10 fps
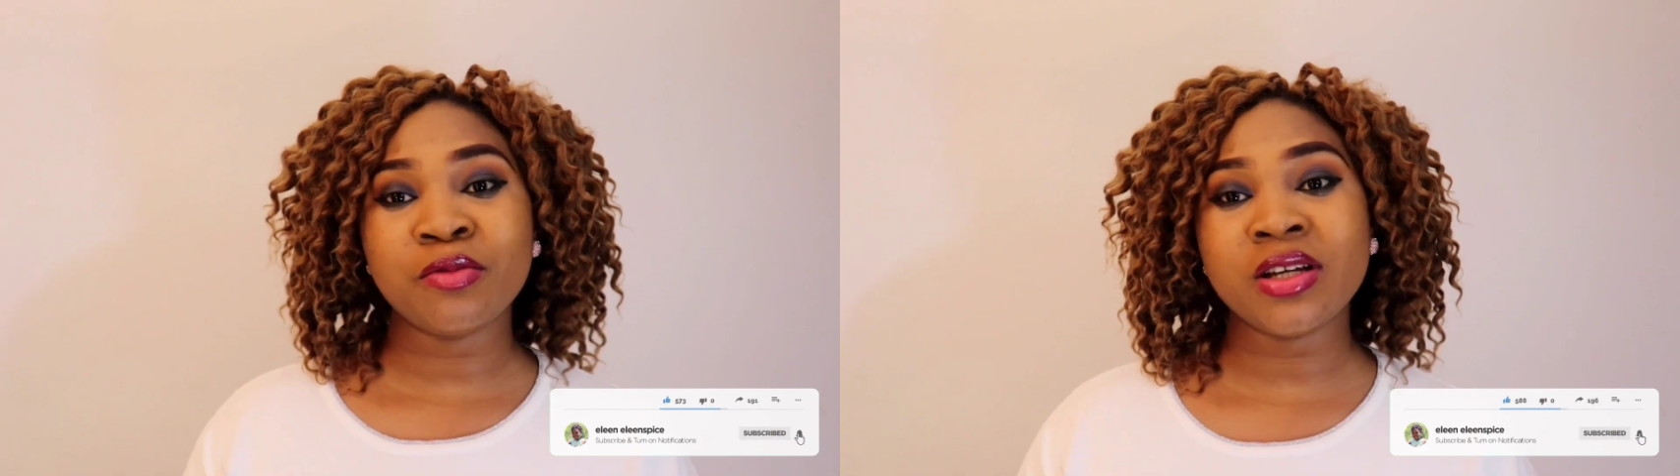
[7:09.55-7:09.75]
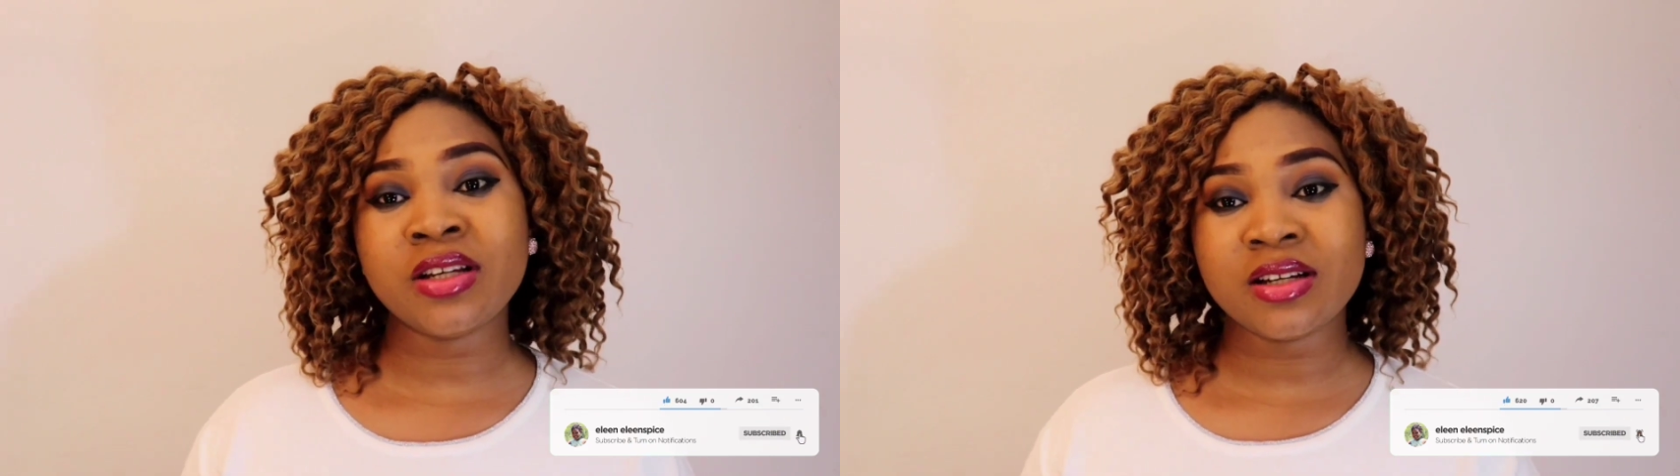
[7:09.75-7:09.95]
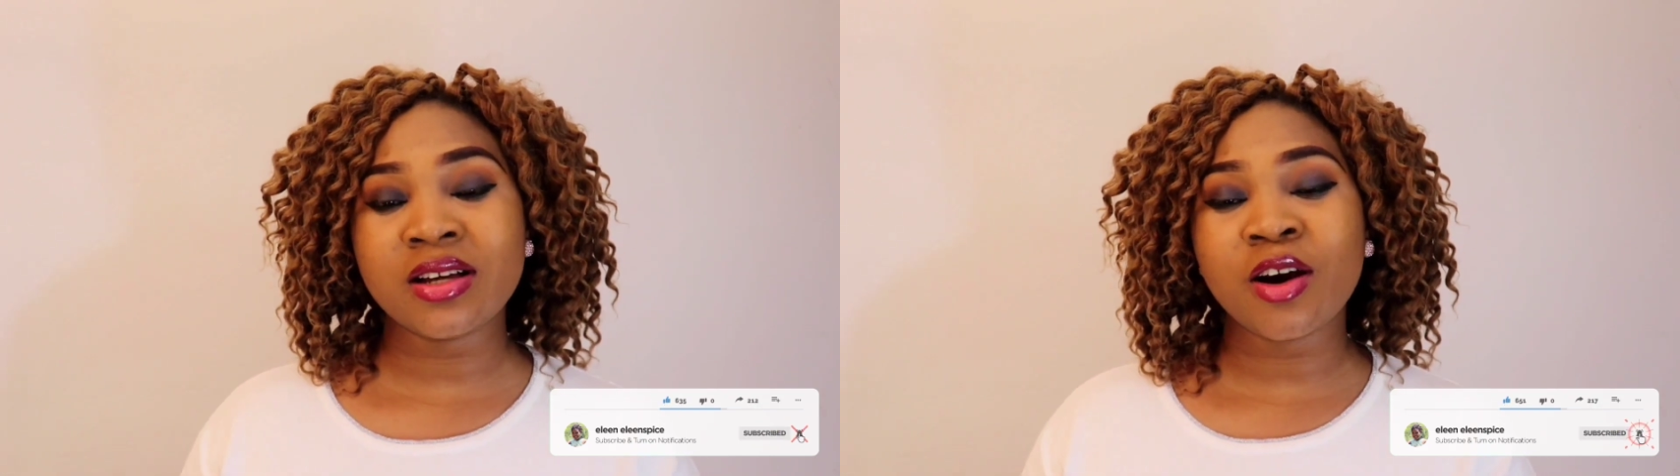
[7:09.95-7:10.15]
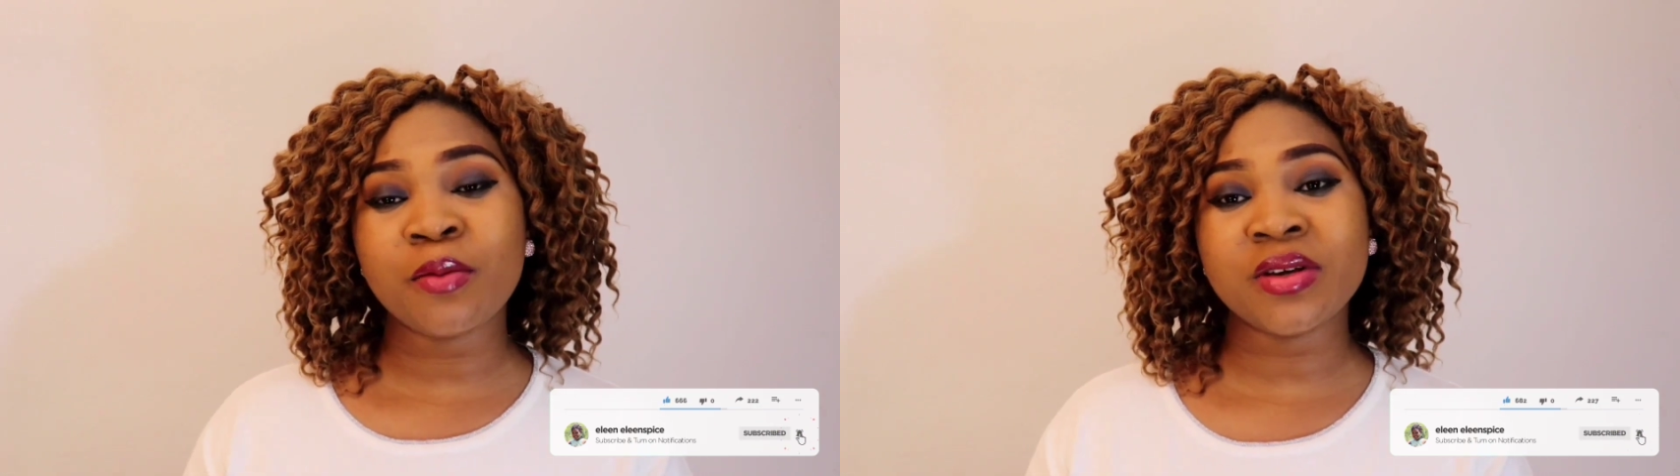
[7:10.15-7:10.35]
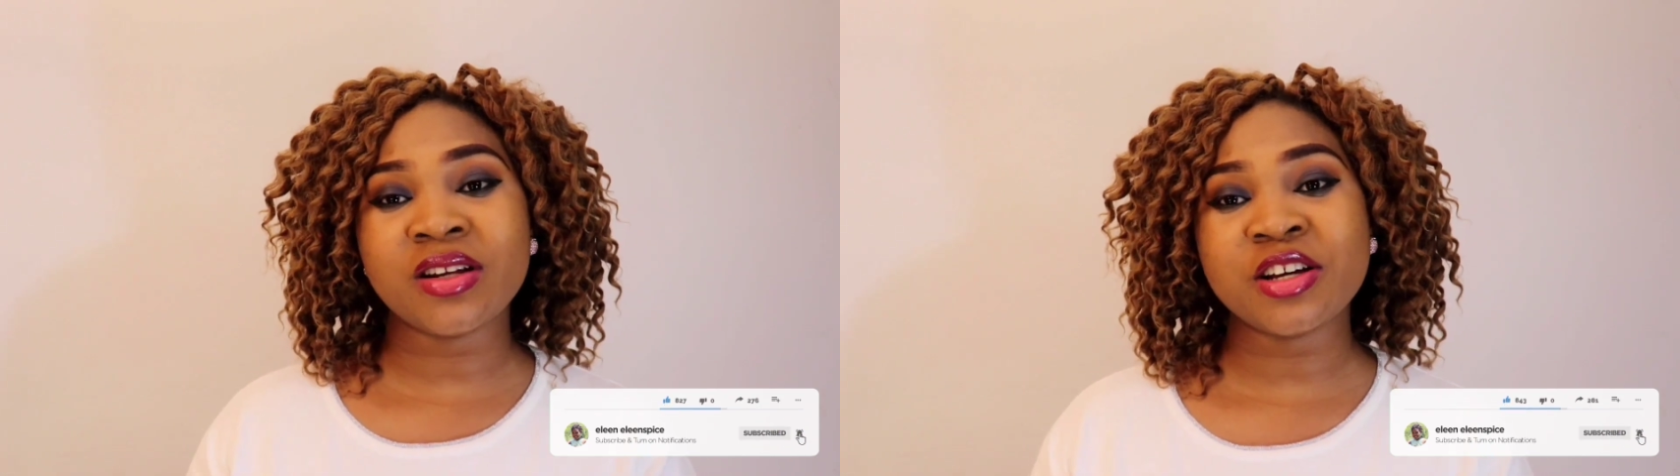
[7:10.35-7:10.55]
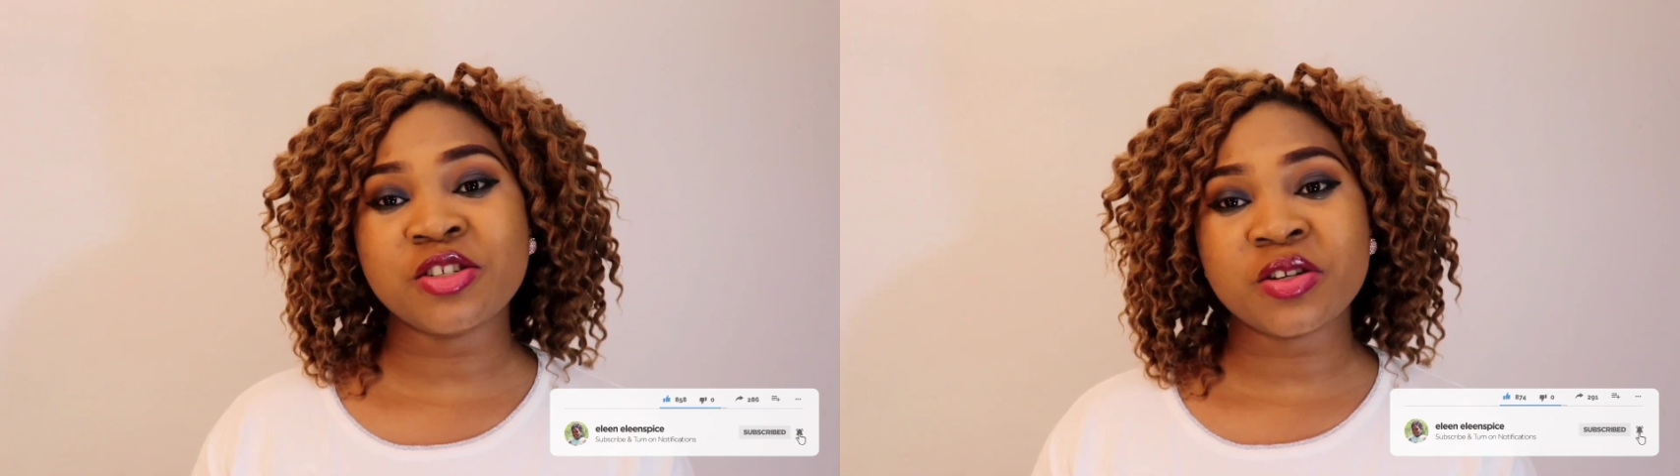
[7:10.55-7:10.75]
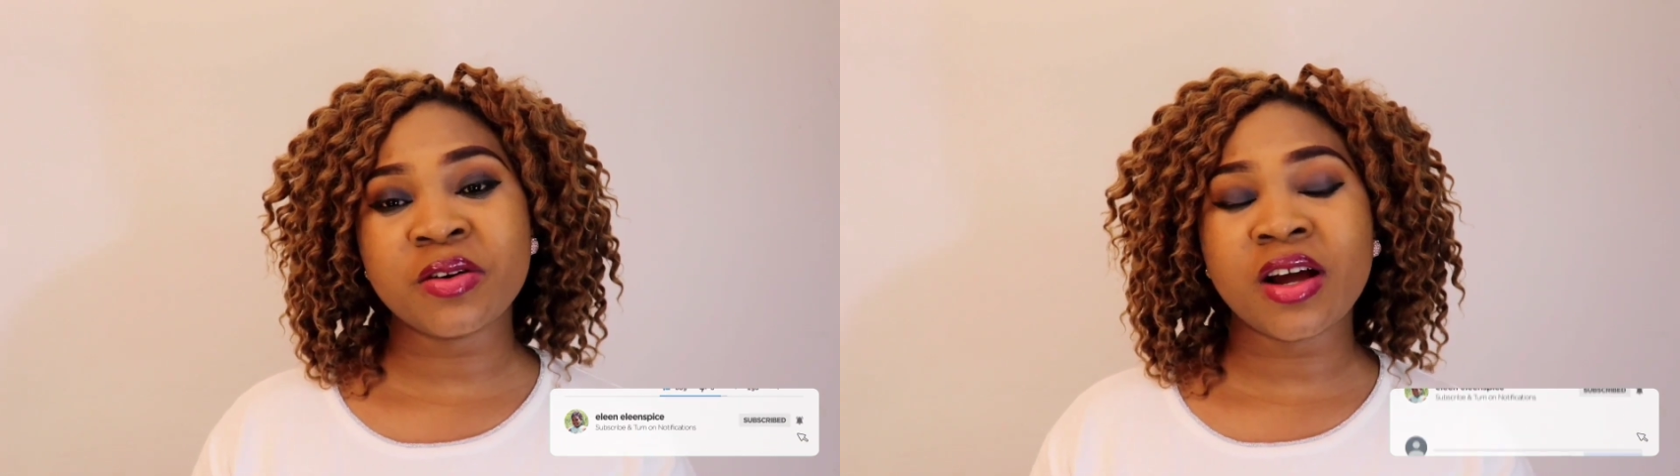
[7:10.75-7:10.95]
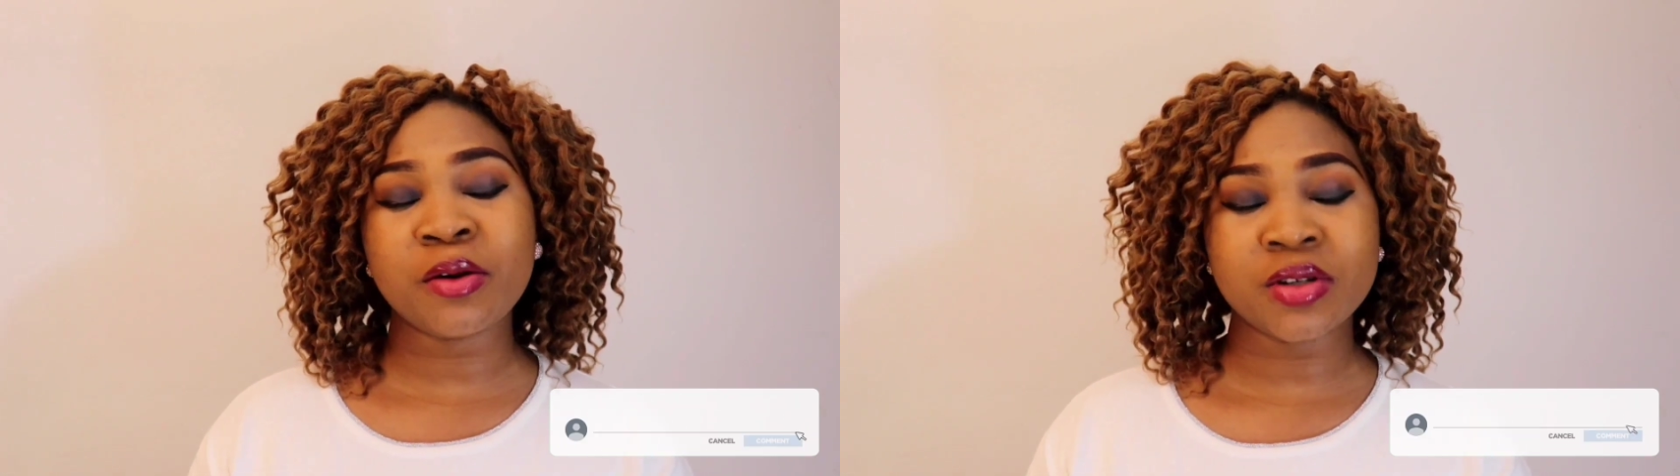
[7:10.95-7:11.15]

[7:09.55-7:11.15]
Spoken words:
we need help in Nigeria.